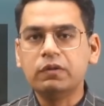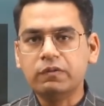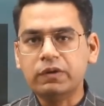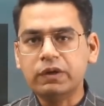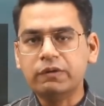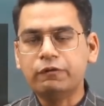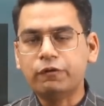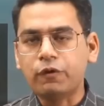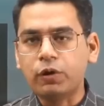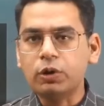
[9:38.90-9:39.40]
We
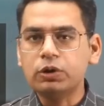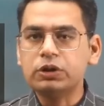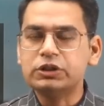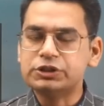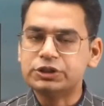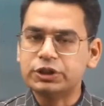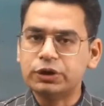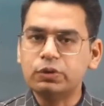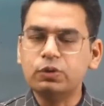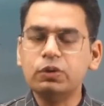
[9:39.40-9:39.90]
follow the
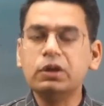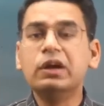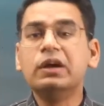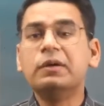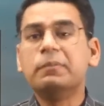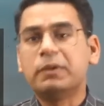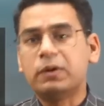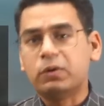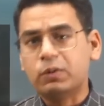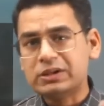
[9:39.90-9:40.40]
schedule.
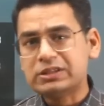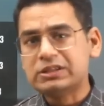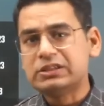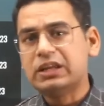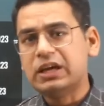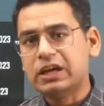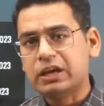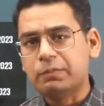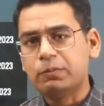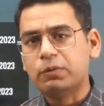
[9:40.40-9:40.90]
But once
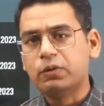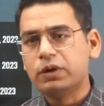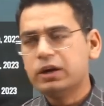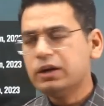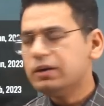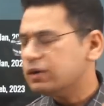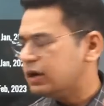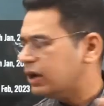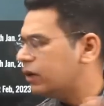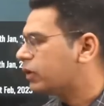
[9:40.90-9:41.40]
they are
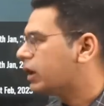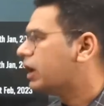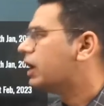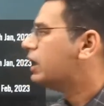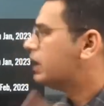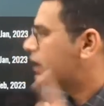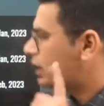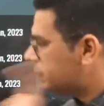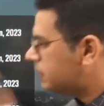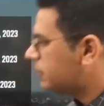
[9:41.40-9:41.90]
uploaded, okay,
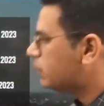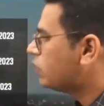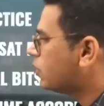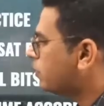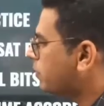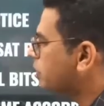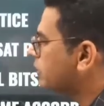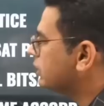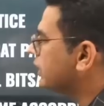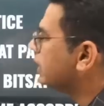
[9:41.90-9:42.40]
let me talk
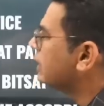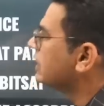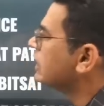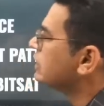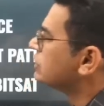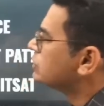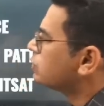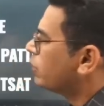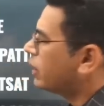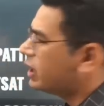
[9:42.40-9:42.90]
about that.
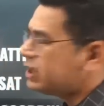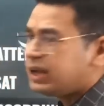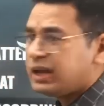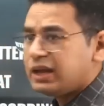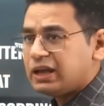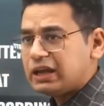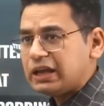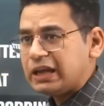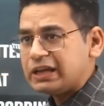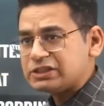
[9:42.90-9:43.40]
So what are
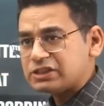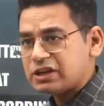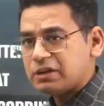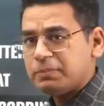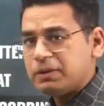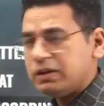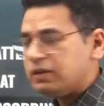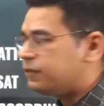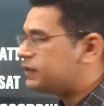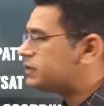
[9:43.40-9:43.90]
the extra
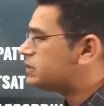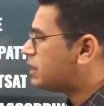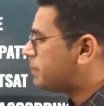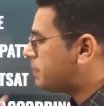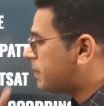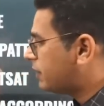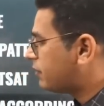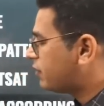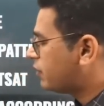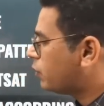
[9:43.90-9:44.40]
benefits
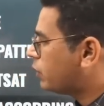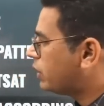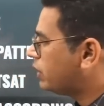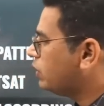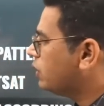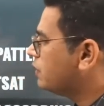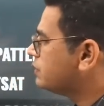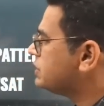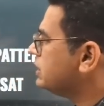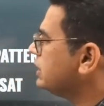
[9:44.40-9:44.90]
apart from what
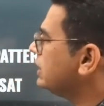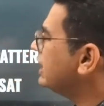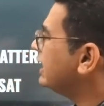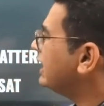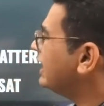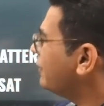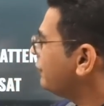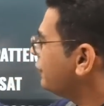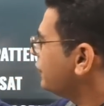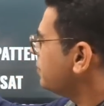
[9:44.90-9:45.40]
you have seen?
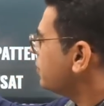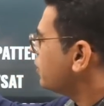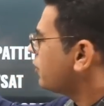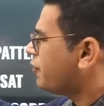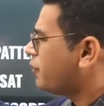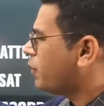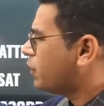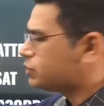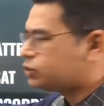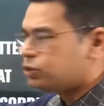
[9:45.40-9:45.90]
Enough number
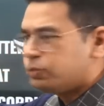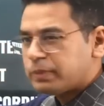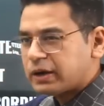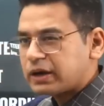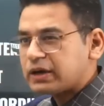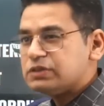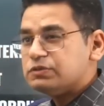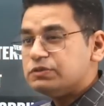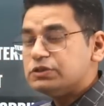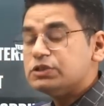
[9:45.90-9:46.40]
of mocks to
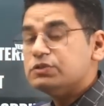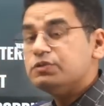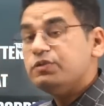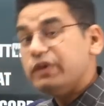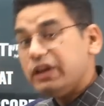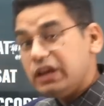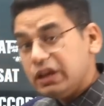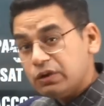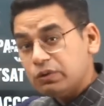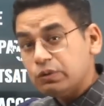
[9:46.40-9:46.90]
practice, which is
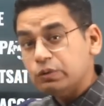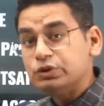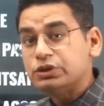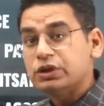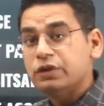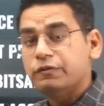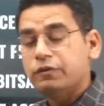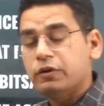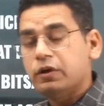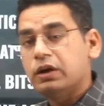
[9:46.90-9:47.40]
very
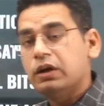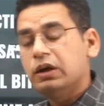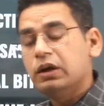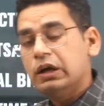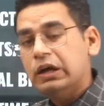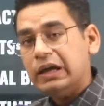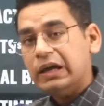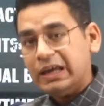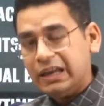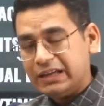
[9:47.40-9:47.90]
crucial for
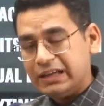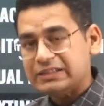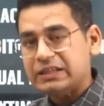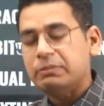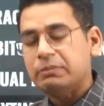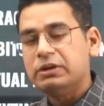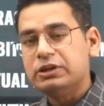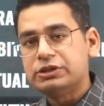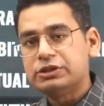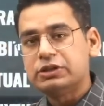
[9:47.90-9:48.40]
an
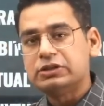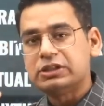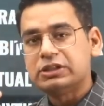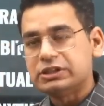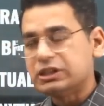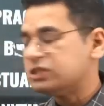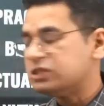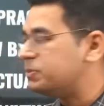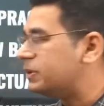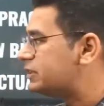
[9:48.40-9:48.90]
examination
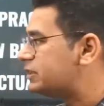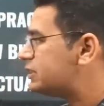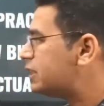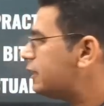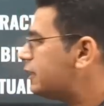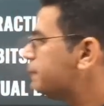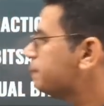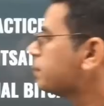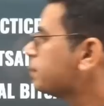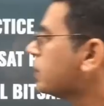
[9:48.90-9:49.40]
such as
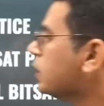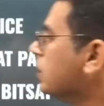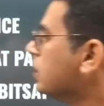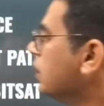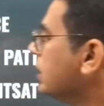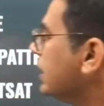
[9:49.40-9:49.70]
BITSAT.